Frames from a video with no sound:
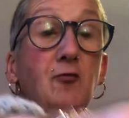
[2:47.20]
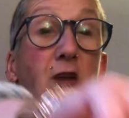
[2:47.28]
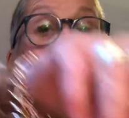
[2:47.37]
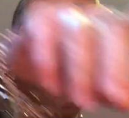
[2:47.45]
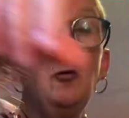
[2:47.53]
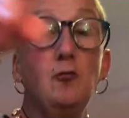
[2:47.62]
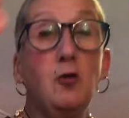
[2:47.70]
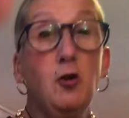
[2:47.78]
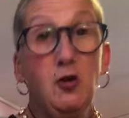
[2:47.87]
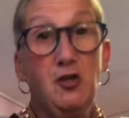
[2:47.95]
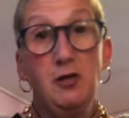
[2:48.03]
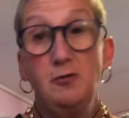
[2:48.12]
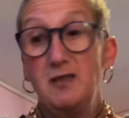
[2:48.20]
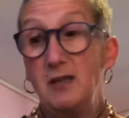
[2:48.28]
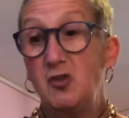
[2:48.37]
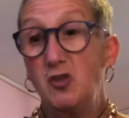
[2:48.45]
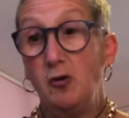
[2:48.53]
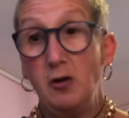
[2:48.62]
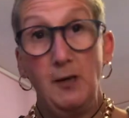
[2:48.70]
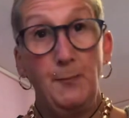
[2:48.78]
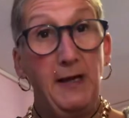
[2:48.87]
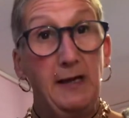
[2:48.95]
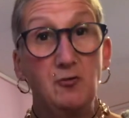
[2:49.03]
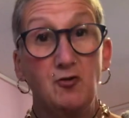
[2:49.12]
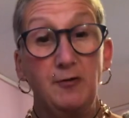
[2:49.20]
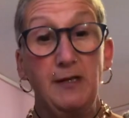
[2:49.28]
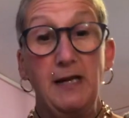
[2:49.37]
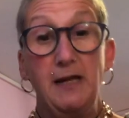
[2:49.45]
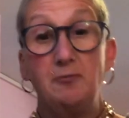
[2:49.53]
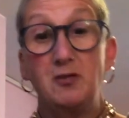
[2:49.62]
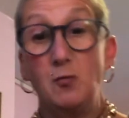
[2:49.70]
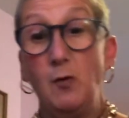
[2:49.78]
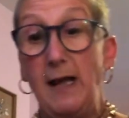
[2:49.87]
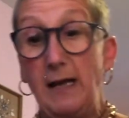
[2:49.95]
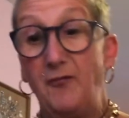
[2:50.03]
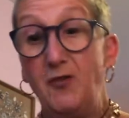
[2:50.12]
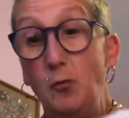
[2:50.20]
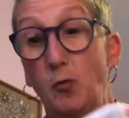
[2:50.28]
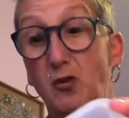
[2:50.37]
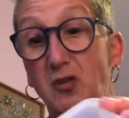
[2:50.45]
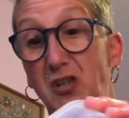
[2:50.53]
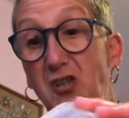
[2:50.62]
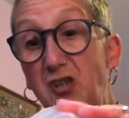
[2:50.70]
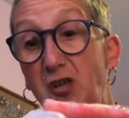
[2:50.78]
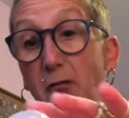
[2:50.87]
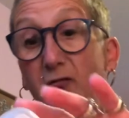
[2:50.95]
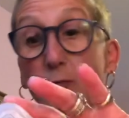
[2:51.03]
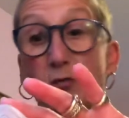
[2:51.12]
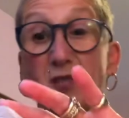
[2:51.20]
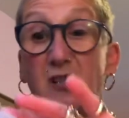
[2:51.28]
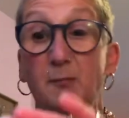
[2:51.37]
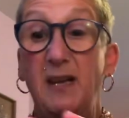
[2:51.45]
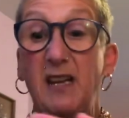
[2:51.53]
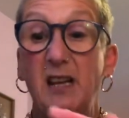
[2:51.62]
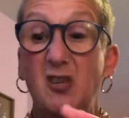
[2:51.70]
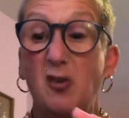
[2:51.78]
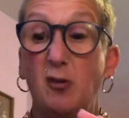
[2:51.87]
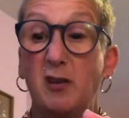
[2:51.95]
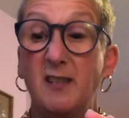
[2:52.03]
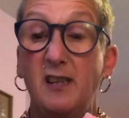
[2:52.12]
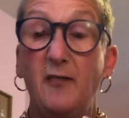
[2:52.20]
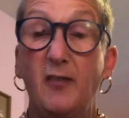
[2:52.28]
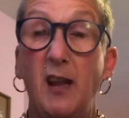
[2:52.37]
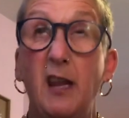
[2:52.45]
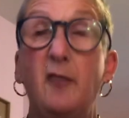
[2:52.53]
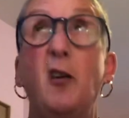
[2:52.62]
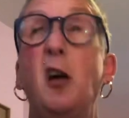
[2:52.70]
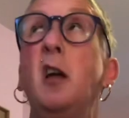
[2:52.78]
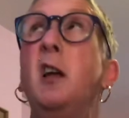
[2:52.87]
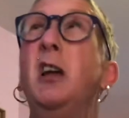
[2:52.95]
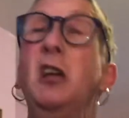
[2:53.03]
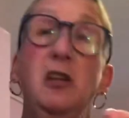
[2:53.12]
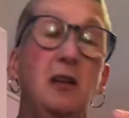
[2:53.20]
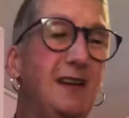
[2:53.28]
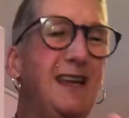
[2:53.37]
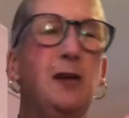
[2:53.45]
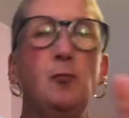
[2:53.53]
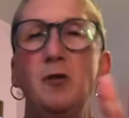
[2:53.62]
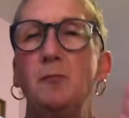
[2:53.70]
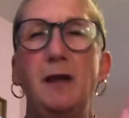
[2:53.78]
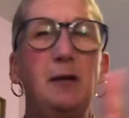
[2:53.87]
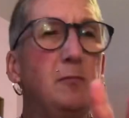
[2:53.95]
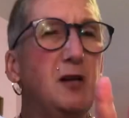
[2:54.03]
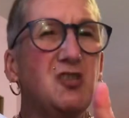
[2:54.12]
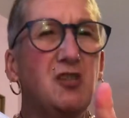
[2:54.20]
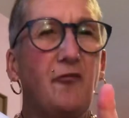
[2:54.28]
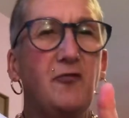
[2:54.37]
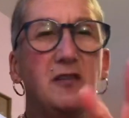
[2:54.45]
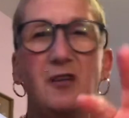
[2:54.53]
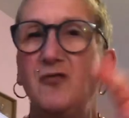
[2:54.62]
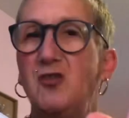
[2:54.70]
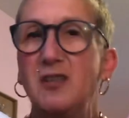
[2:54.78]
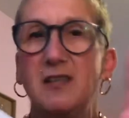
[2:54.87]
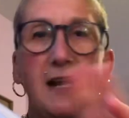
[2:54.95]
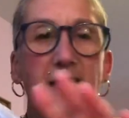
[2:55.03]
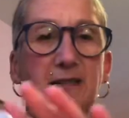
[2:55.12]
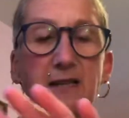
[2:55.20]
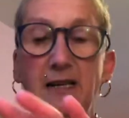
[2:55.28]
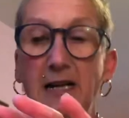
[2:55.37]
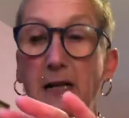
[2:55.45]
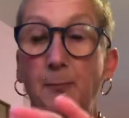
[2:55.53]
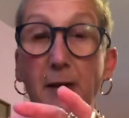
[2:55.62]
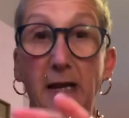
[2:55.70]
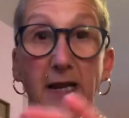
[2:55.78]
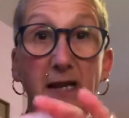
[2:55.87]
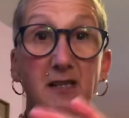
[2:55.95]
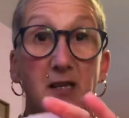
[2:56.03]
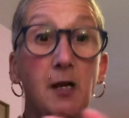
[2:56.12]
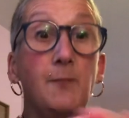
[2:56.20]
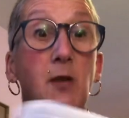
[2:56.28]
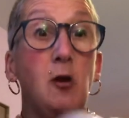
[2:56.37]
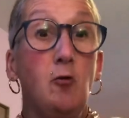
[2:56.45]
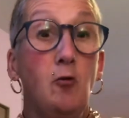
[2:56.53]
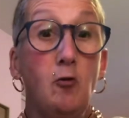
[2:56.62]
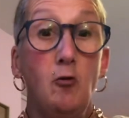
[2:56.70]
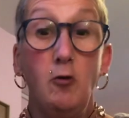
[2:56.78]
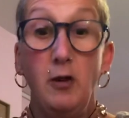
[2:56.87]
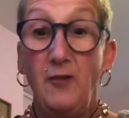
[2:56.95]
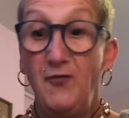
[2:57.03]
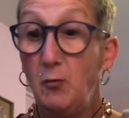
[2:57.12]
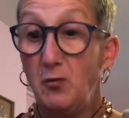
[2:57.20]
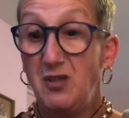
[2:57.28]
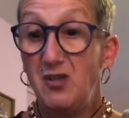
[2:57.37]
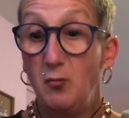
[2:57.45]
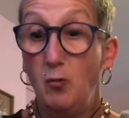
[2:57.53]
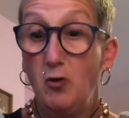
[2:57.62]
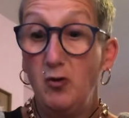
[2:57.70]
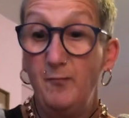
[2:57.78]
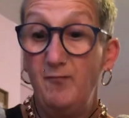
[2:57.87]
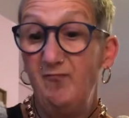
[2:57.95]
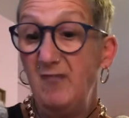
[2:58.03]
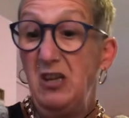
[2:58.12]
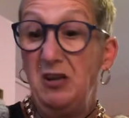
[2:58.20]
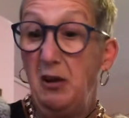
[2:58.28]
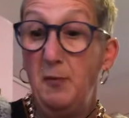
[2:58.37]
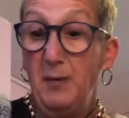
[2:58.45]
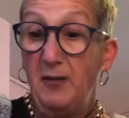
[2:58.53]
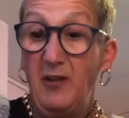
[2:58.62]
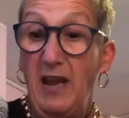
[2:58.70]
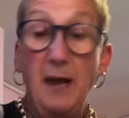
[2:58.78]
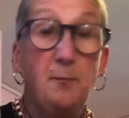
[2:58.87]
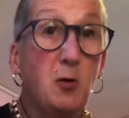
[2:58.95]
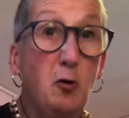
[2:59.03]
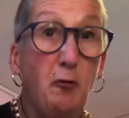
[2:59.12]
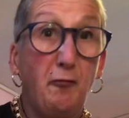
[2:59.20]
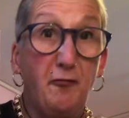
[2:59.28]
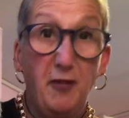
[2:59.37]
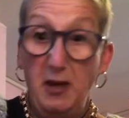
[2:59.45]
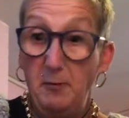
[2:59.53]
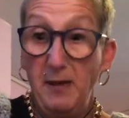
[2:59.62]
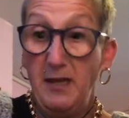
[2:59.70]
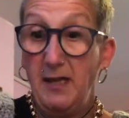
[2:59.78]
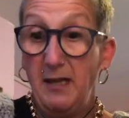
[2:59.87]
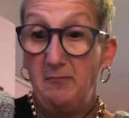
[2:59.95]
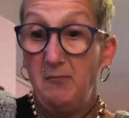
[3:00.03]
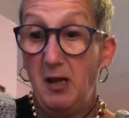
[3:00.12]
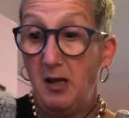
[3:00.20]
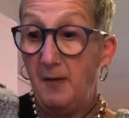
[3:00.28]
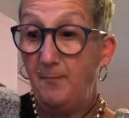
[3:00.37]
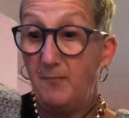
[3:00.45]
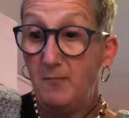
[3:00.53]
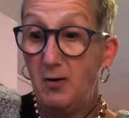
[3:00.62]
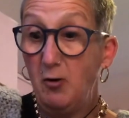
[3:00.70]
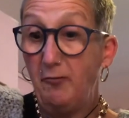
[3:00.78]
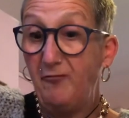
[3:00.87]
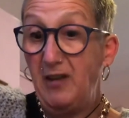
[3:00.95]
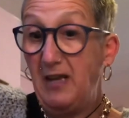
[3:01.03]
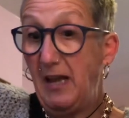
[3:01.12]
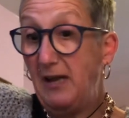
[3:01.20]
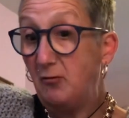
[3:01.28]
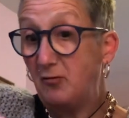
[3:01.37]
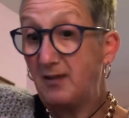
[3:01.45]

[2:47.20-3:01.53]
you could use a chocolate powder in here as well if you wanted to. If you wanted to make it a chocolatey flavour, it wouldn't make much difference if you just added a little bit. Or if you wanted to, a bit of camp coffee, make it coffee cake